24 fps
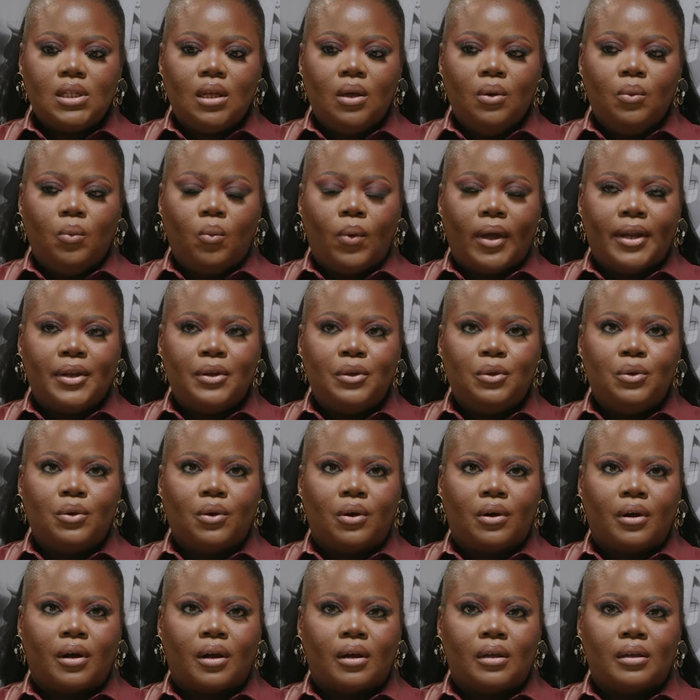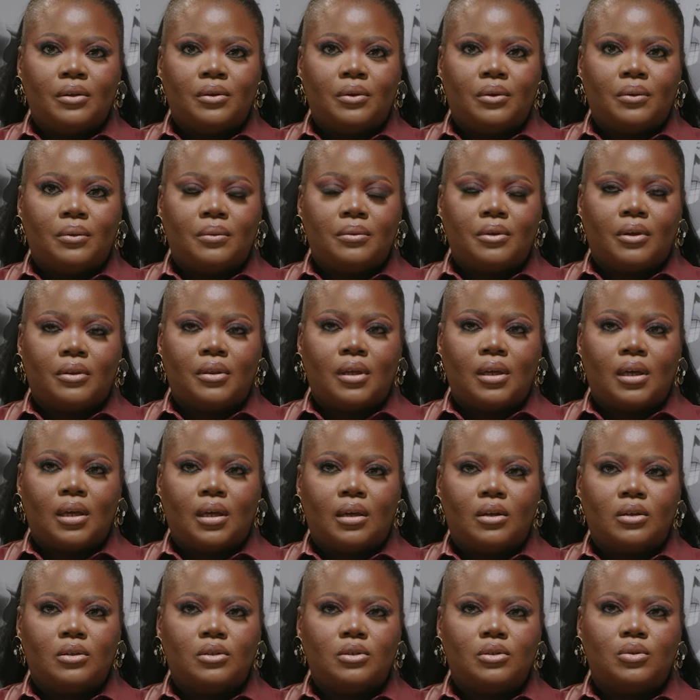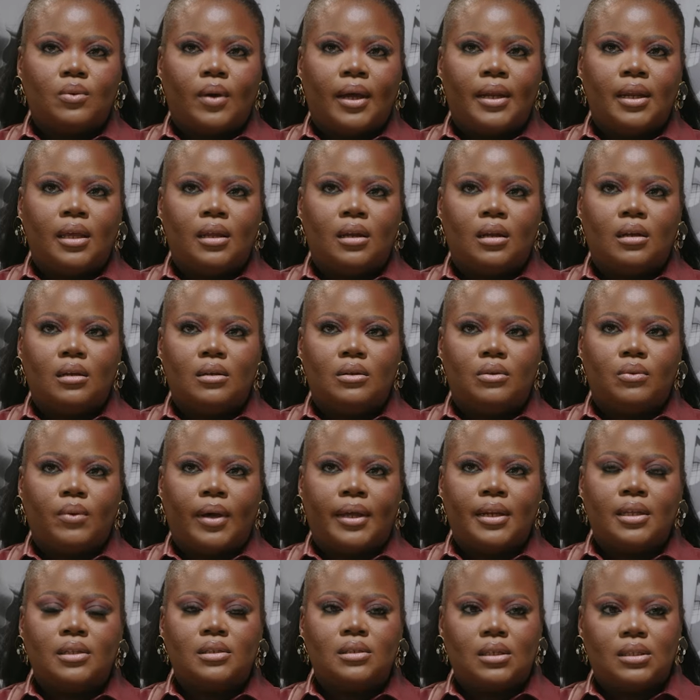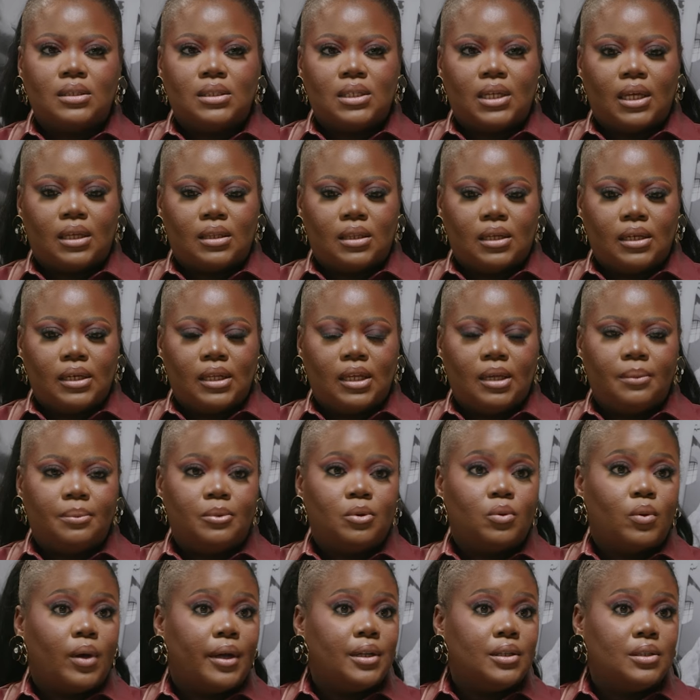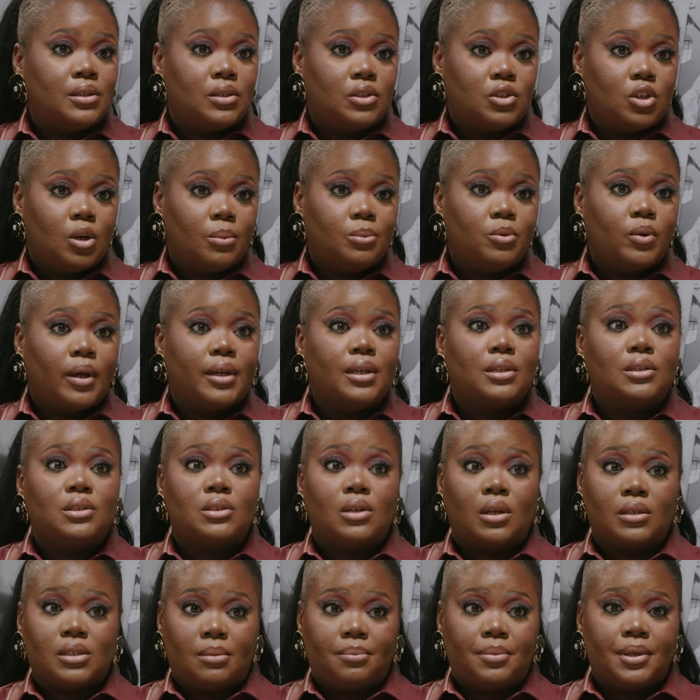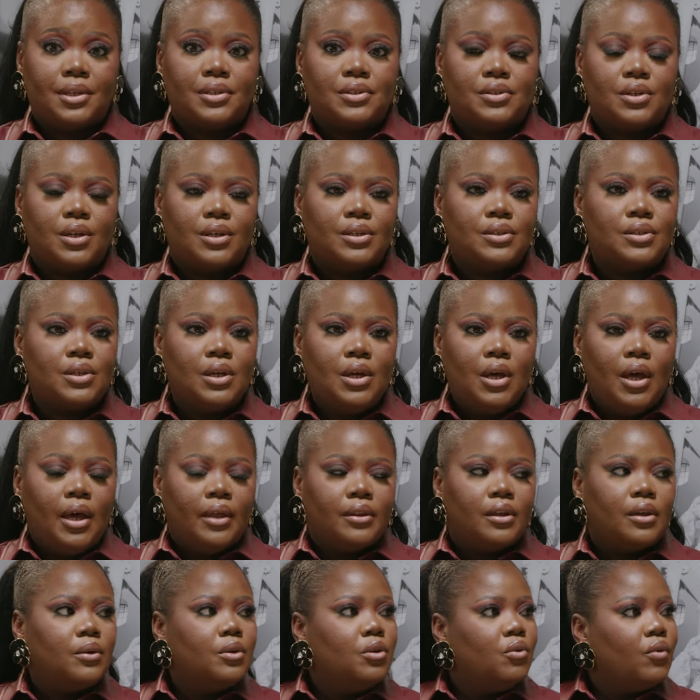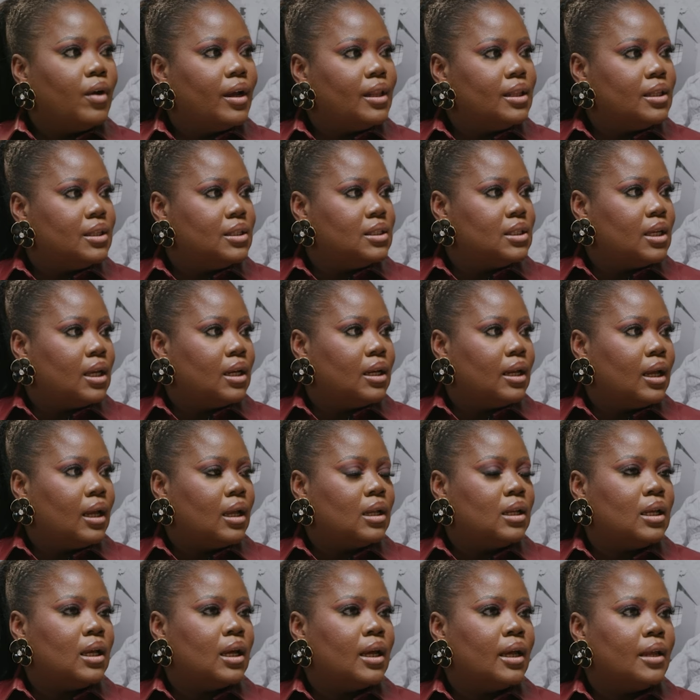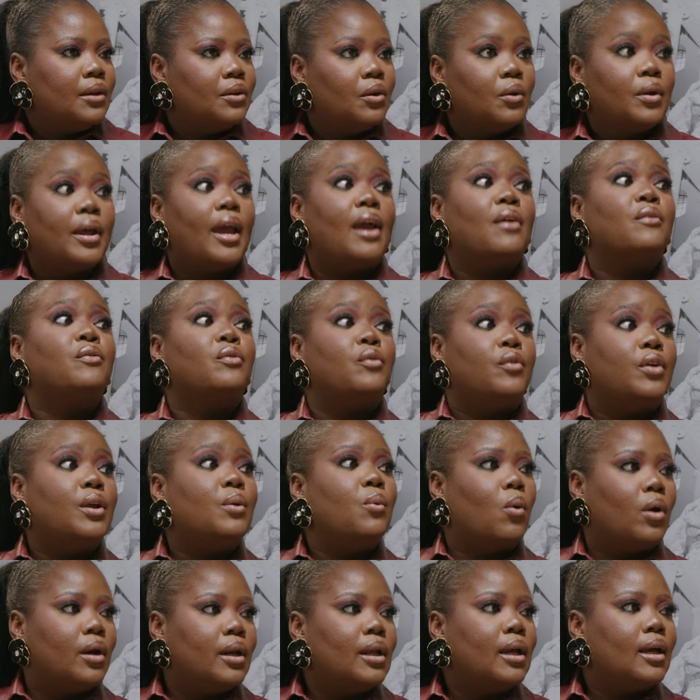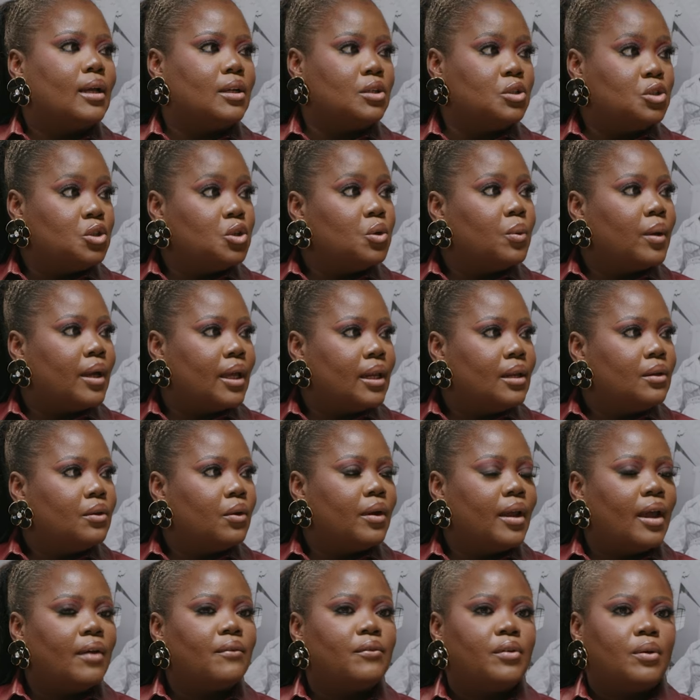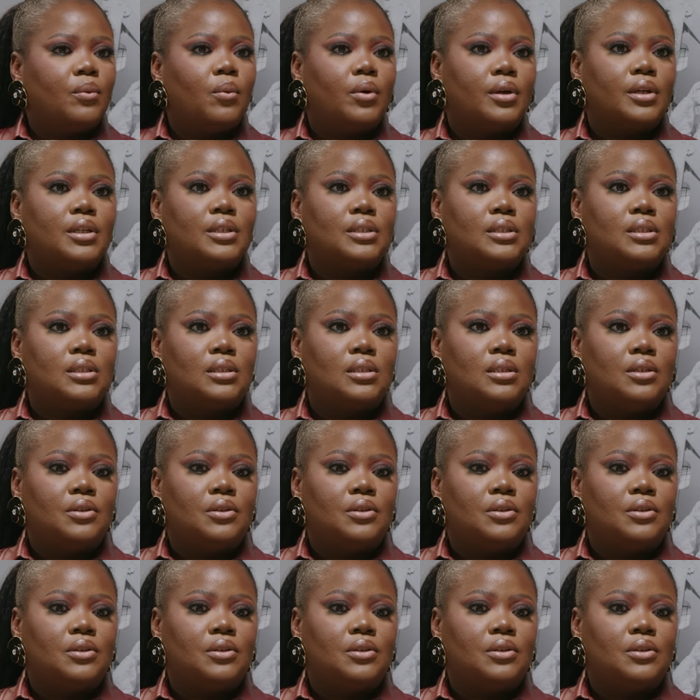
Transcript: when you're thinking, do I need to take the leap? Do I need to jump? Do I need to start a business? I think you rightly said earlier, not everyone can do it. Not everyone is,